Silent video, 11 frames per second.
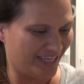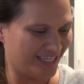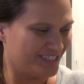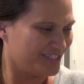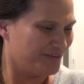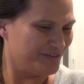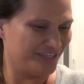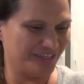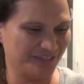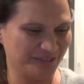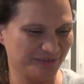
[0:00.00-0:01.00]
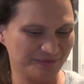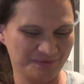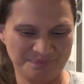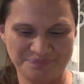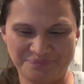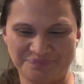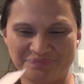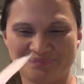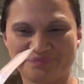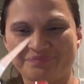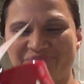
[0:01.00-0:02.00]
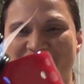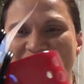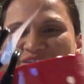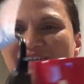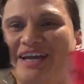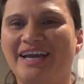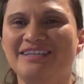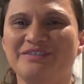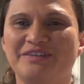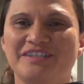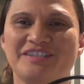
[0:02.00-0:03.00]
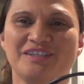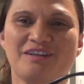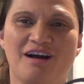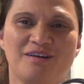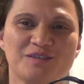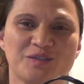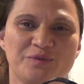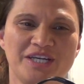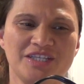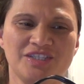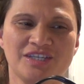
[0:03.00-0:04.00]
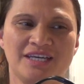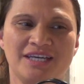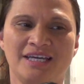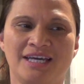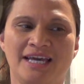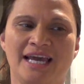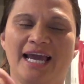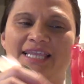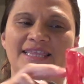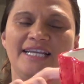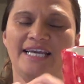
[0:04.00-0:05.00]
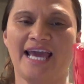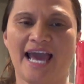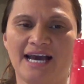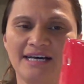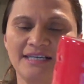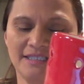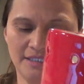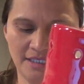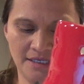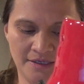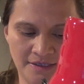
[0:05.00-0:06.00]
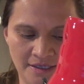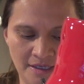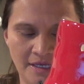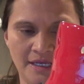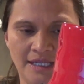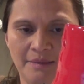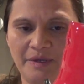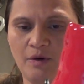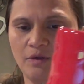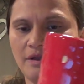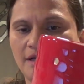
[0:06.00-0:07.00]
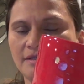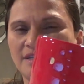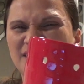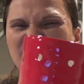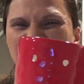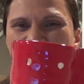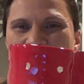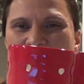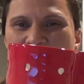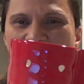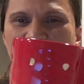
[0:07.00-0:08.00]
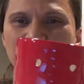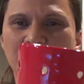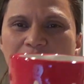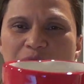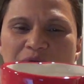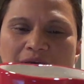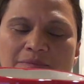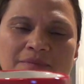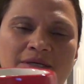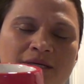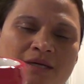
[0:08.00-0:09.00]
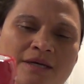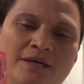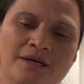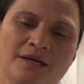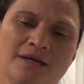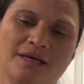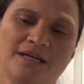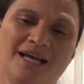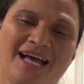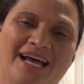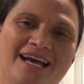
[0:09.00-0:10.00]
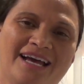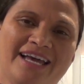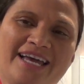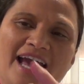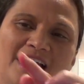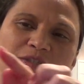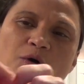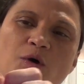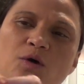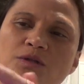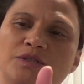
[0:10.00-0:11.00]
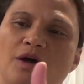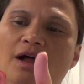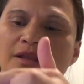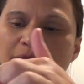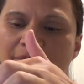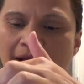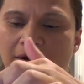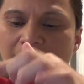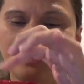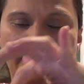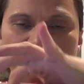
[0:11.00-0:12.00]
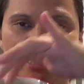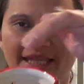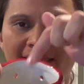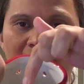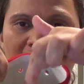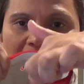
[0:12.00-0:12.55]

It's so cute! Okay, so here's the toggle switch. And then it has, let me hold on because it makes noise when I'm, it has holes all around, and then the